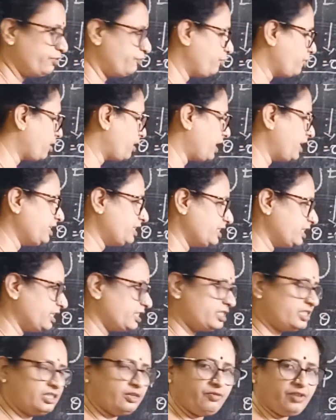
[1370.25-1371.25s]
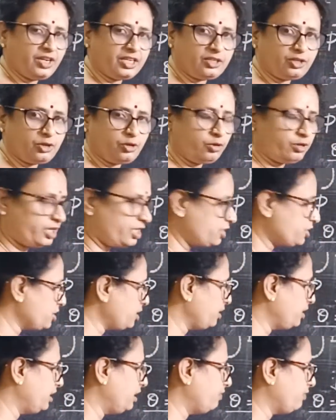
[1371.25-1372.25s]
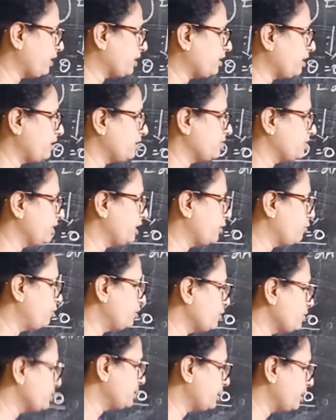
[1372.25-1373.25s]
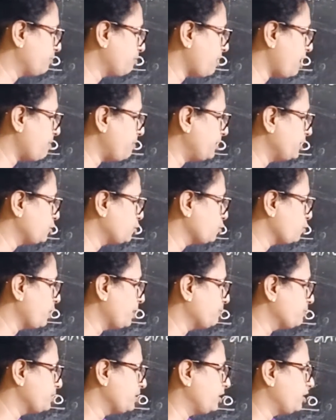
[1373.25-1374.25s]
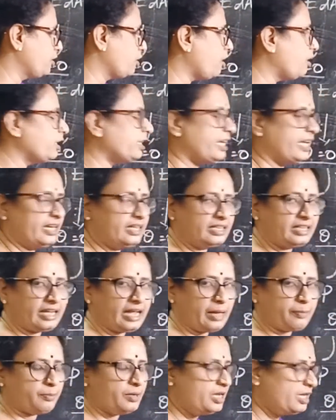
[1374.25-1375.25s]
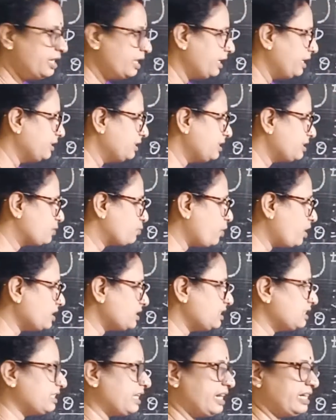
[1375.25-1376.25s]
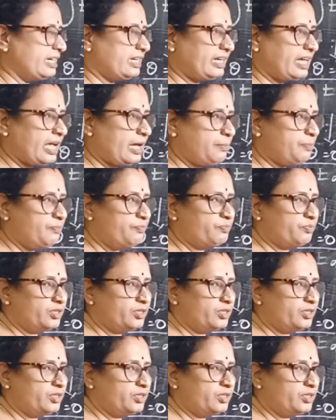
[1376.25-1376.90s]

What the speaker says: If you are writing it in the vector notation, E vector is equal to sigma by 2 epsilon naught n cap. This, what is this n cap?